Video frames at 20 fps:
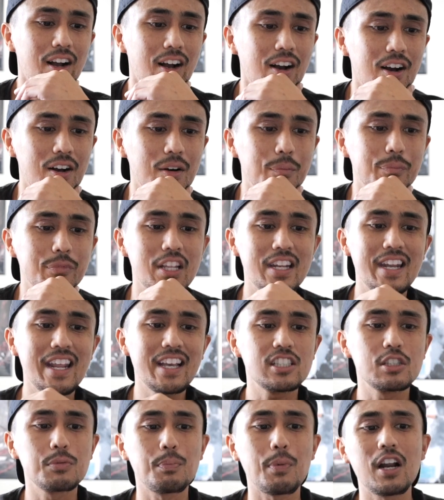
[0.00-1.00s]
the
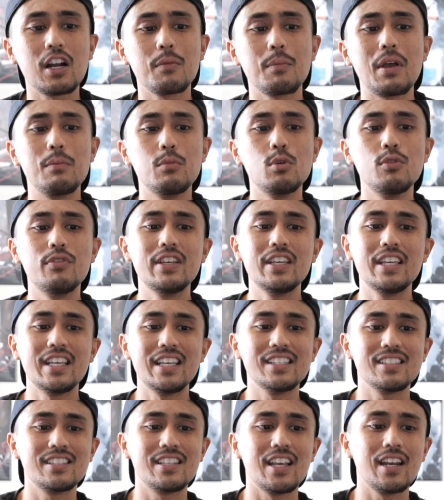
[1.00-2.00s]
next Spider-Man movie
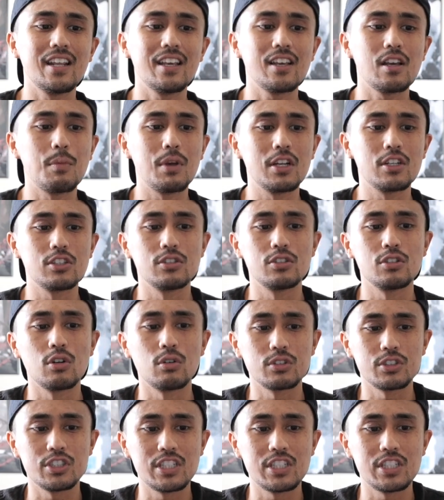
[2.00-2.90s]
is getting a major jolt.